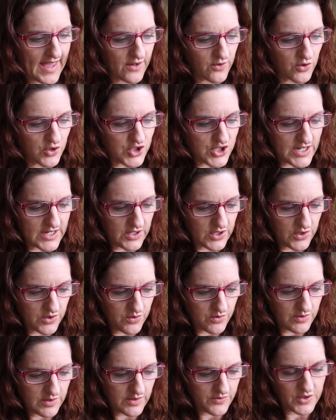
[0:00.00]
Energy
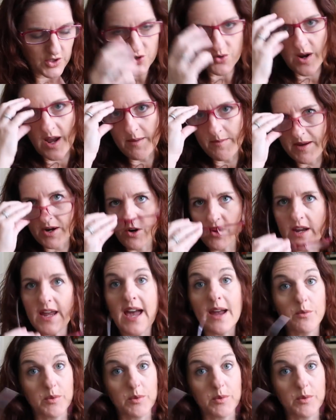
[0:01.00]
Noon, the Triberry.